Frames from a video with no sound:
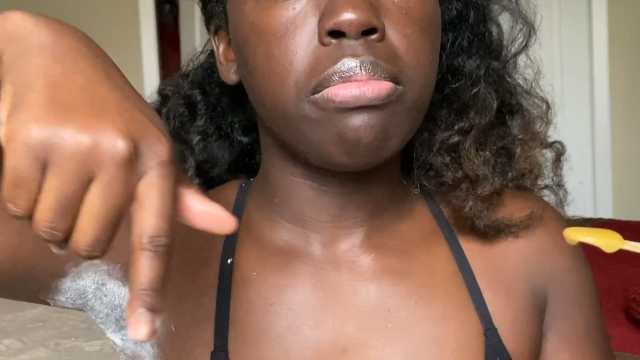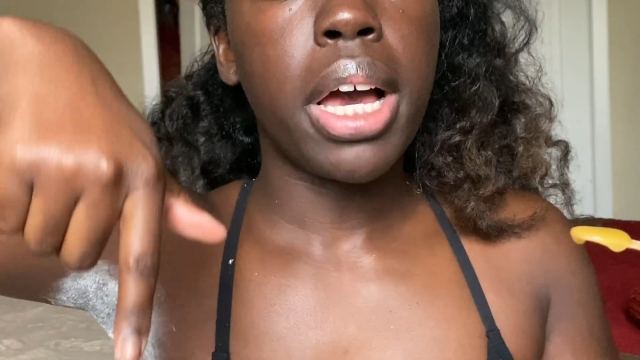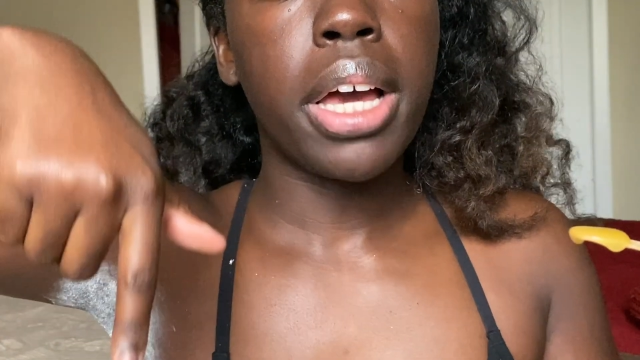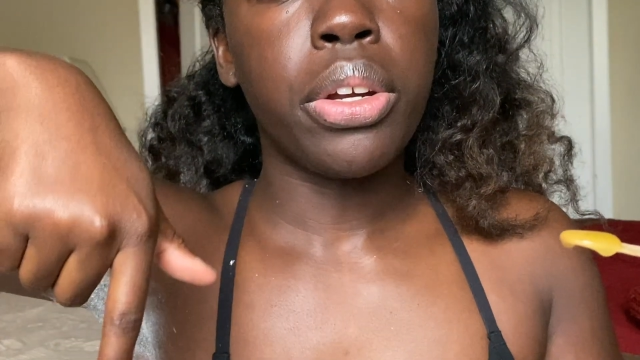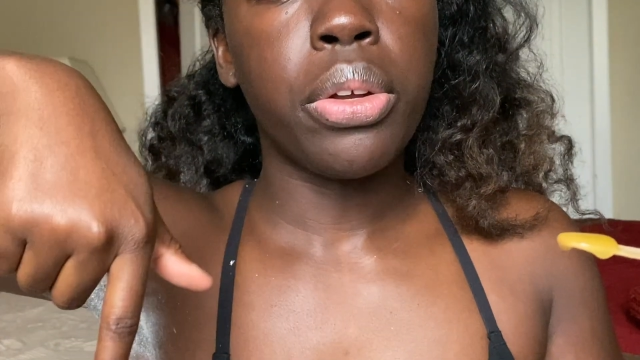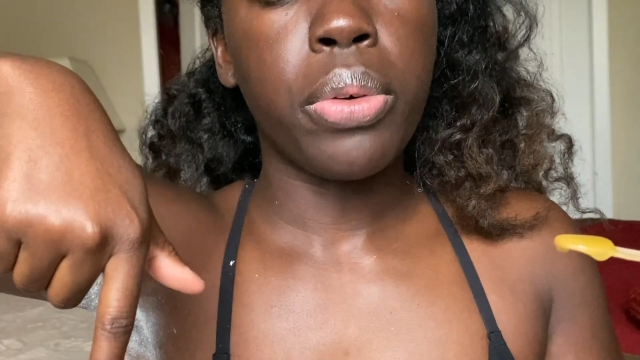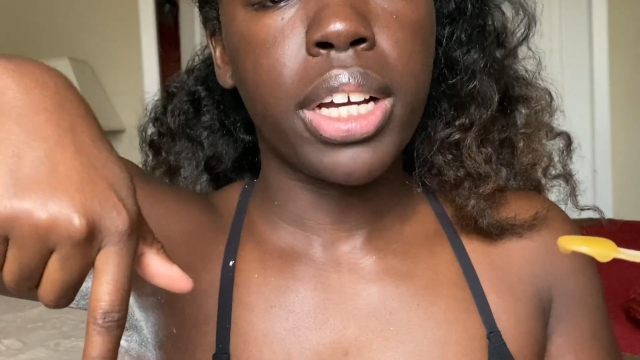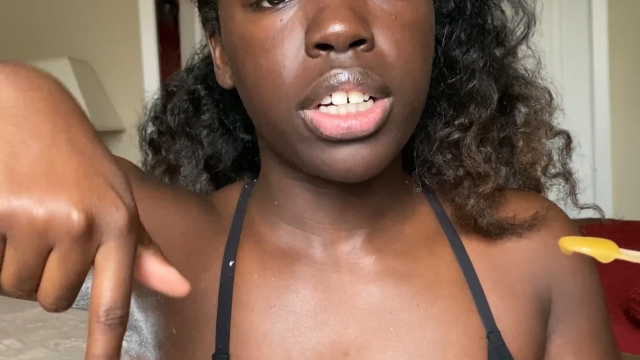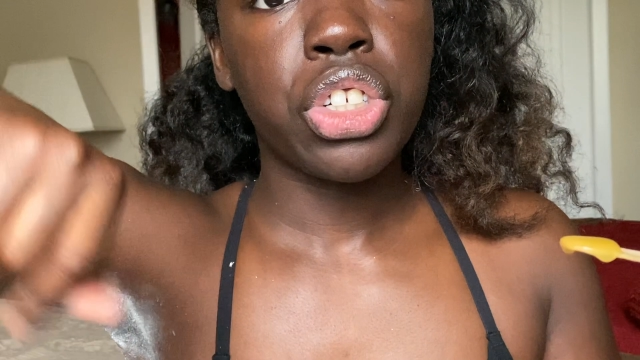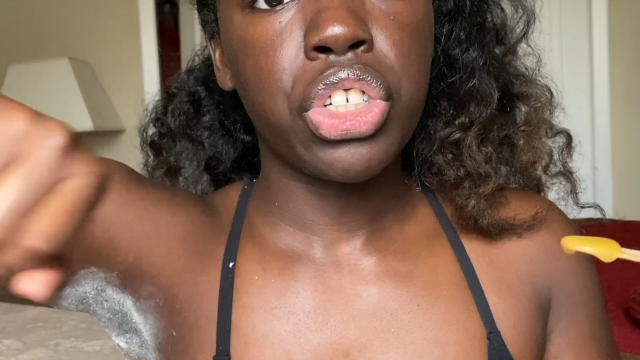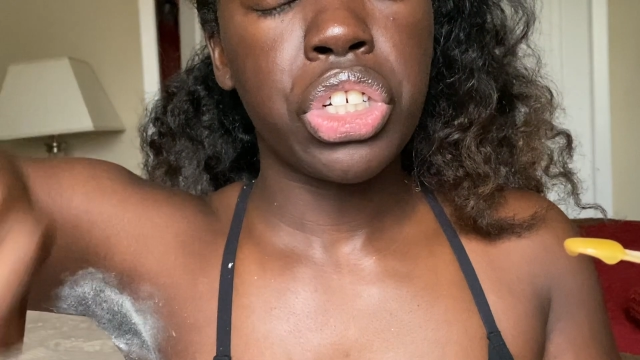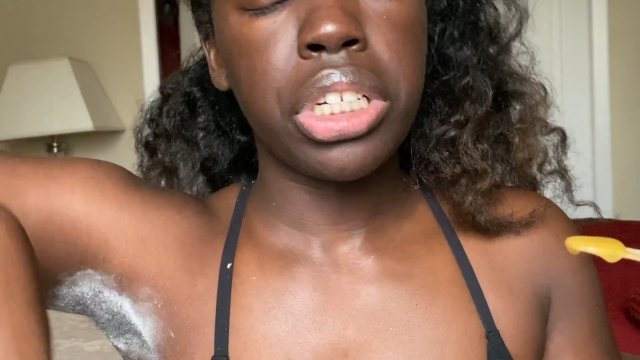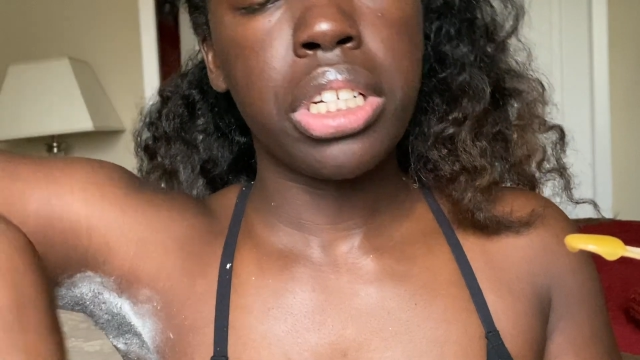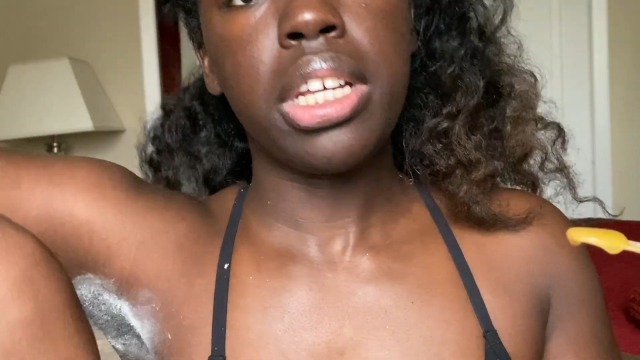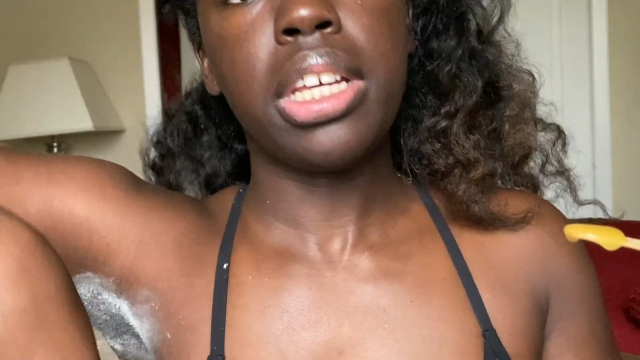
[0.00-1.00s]
my
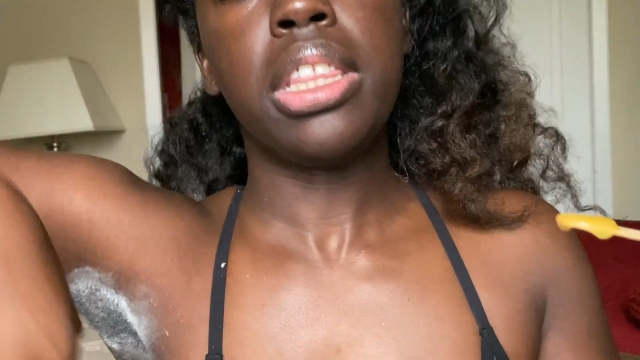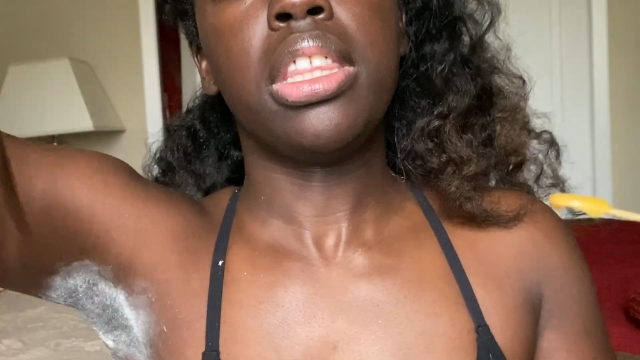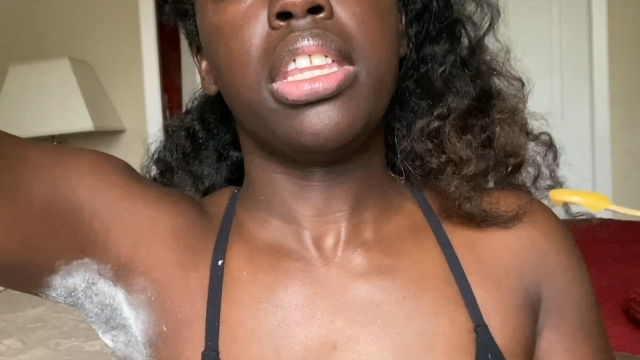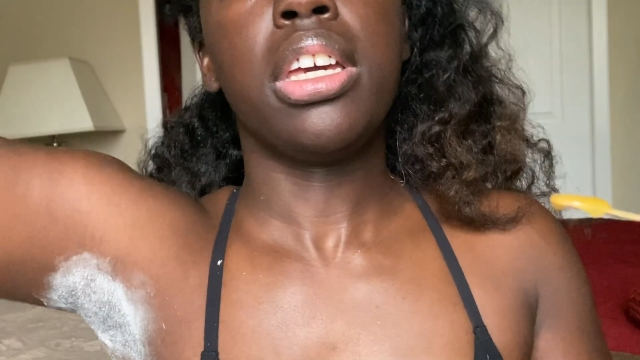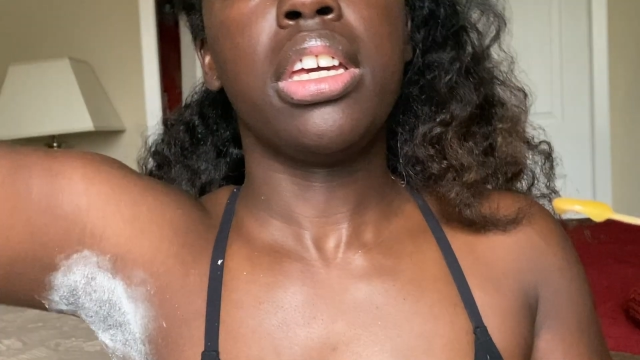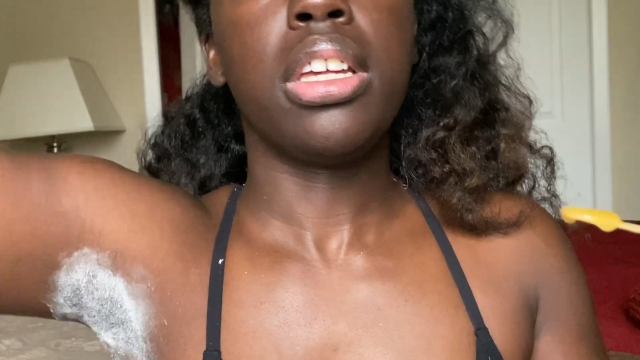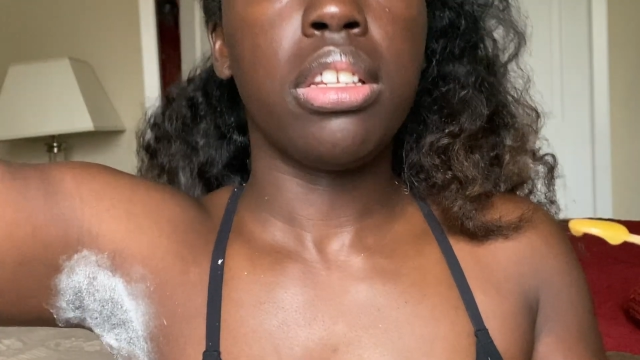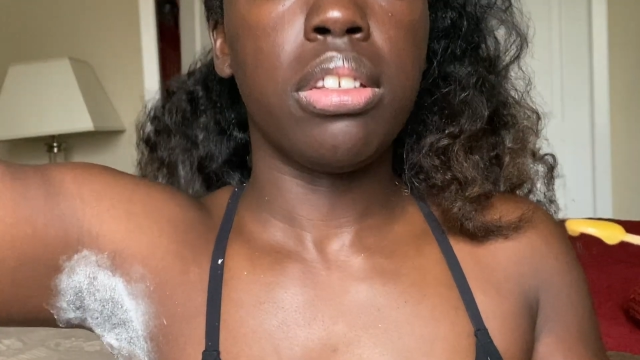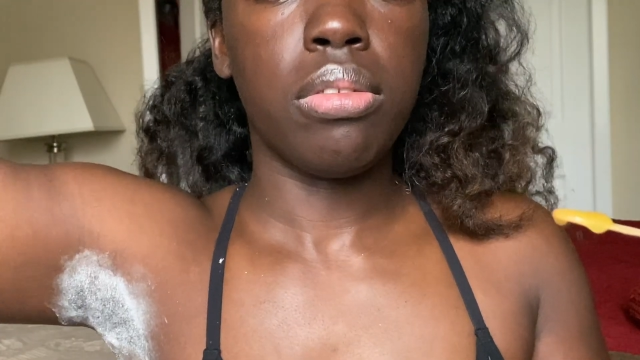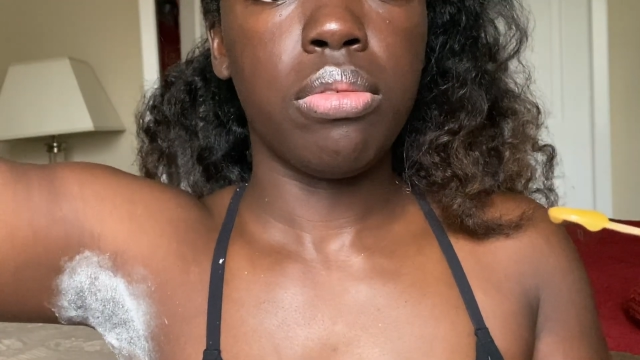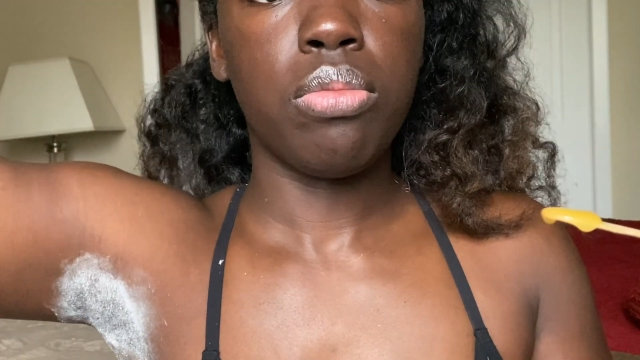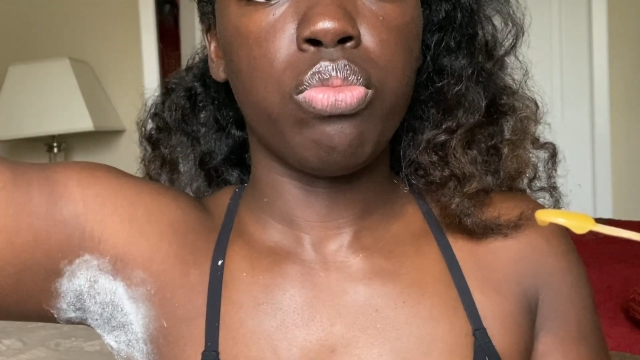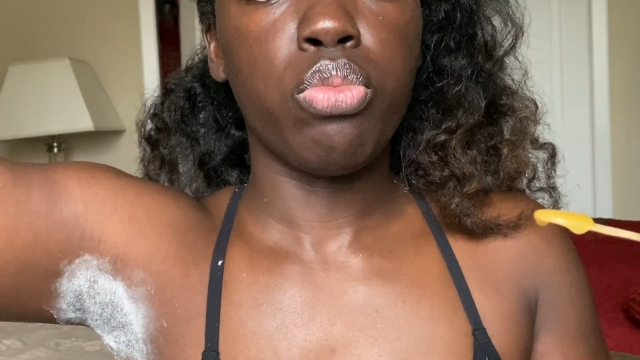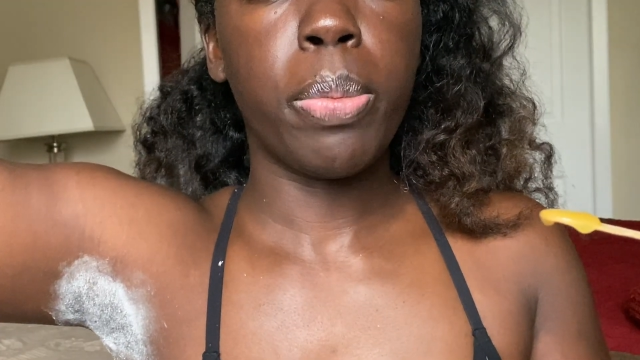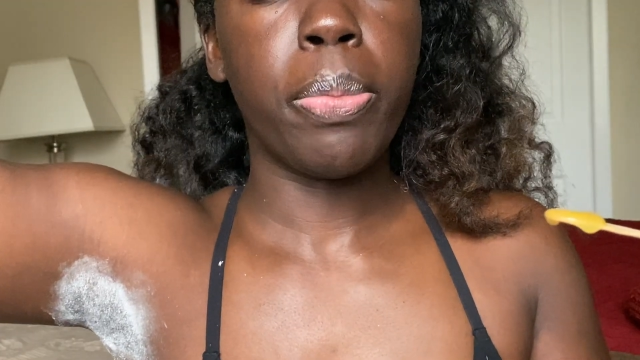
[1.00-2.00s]
direction, and then
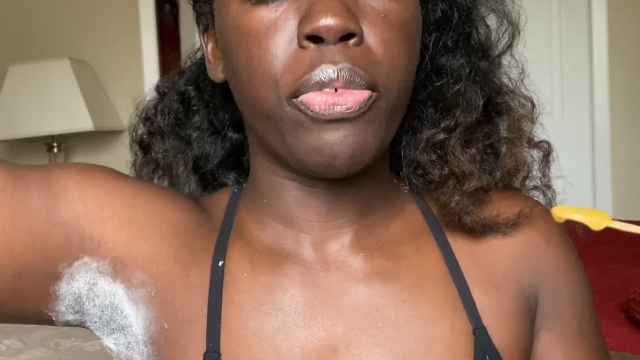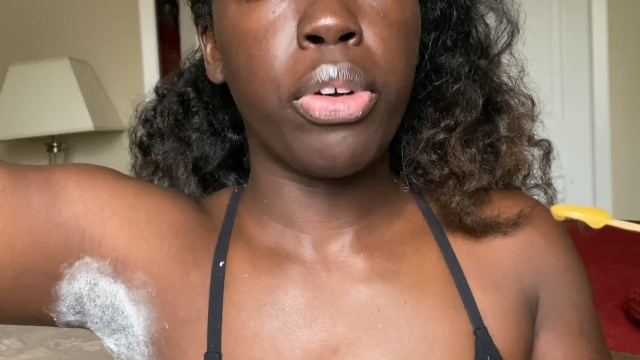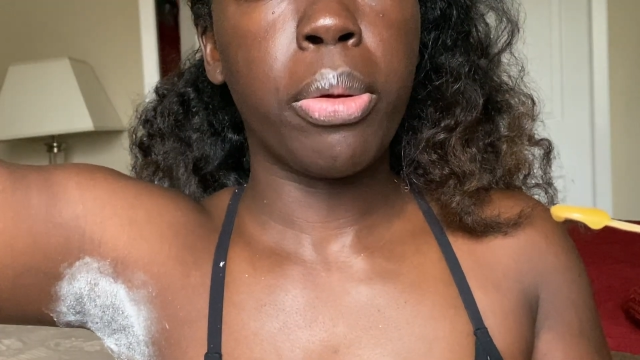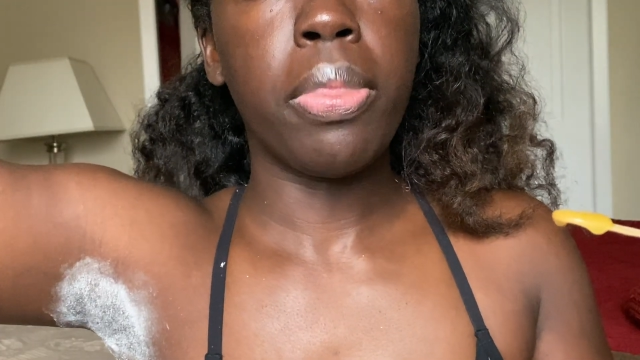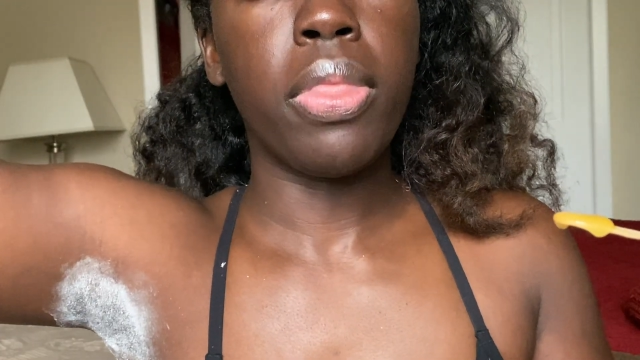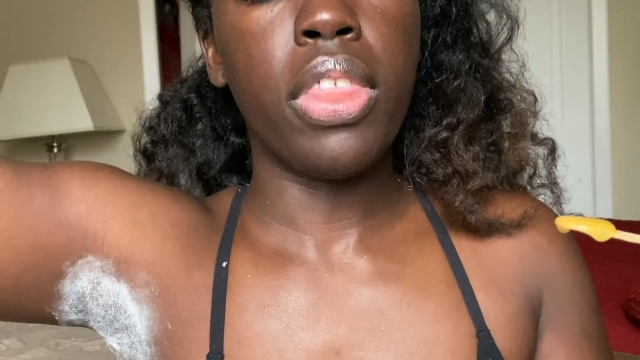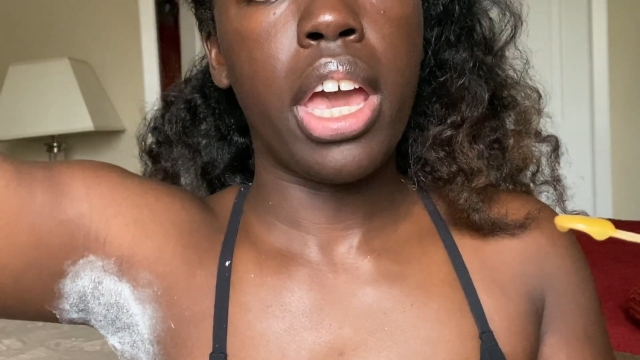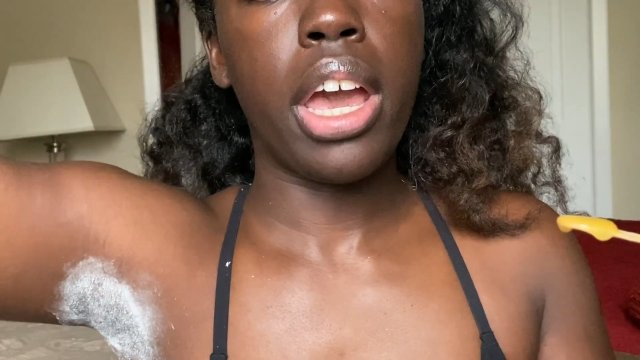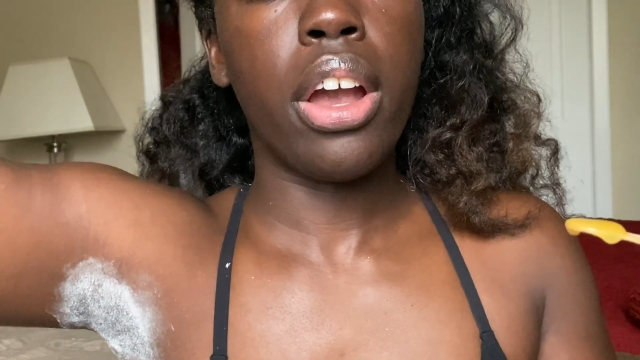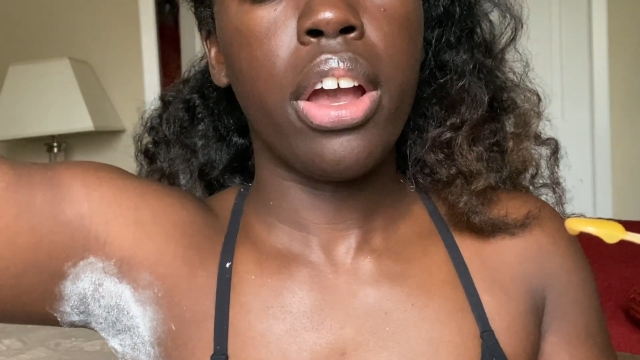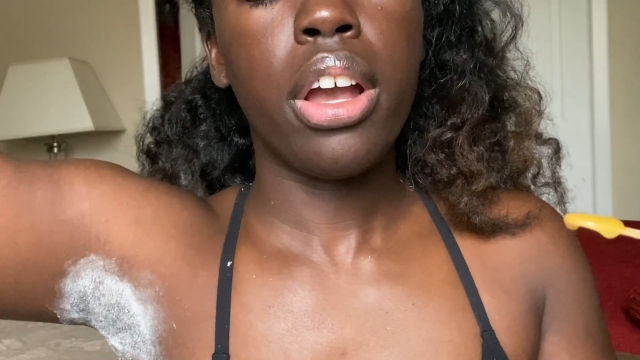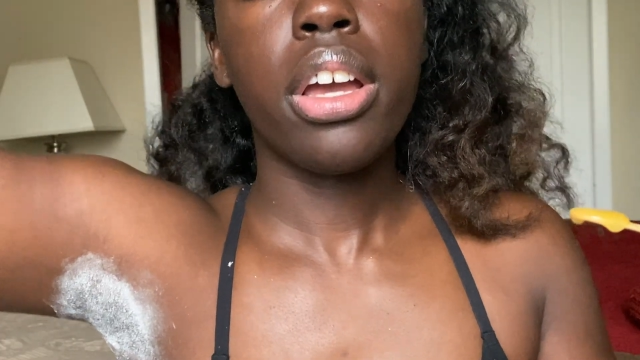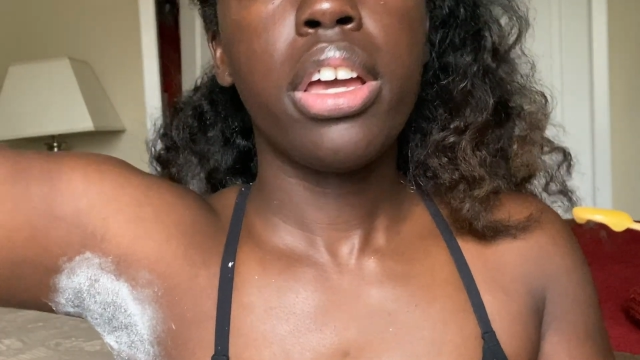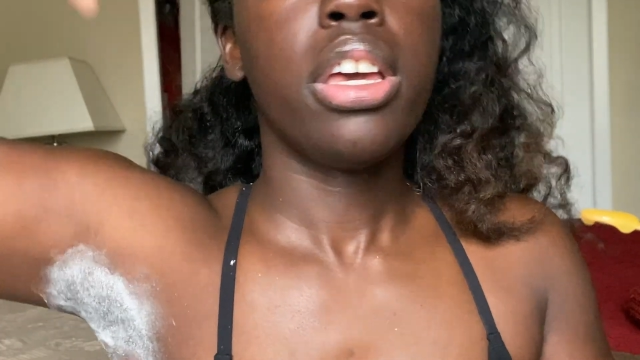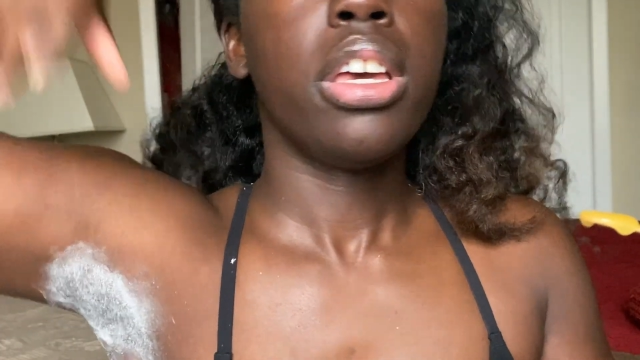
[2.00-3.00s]
rip from there.